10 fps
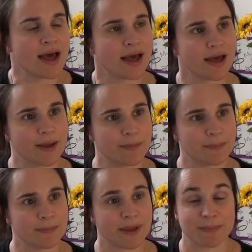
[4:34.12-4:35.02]

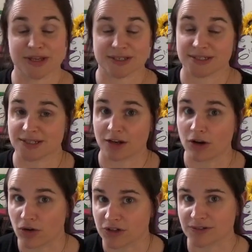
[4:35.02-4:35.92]
And because I'd done a
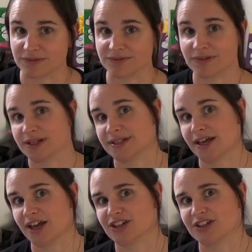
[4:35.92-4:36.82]
lot of
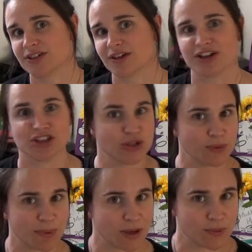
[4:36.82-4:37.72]
research, I knew
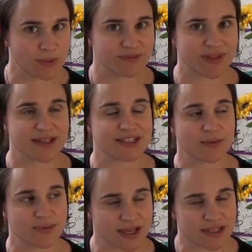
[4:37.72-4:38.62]
about all of that. So
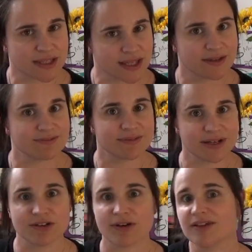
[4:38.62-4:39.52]
I was actually
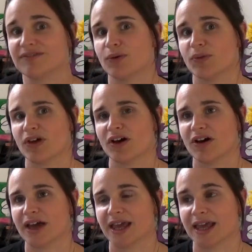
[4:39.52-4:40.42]
really grateful that
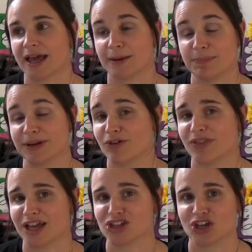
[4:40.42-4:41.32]
I had been on
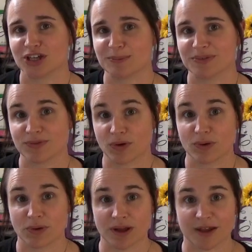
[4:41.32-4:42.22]
that journey
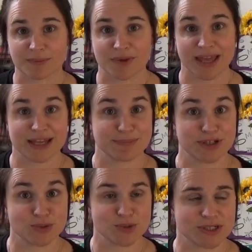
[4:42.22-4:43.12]
before I had my
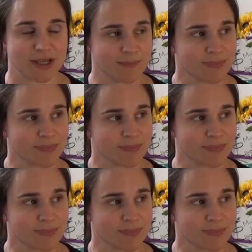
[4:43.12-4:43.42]
daughter.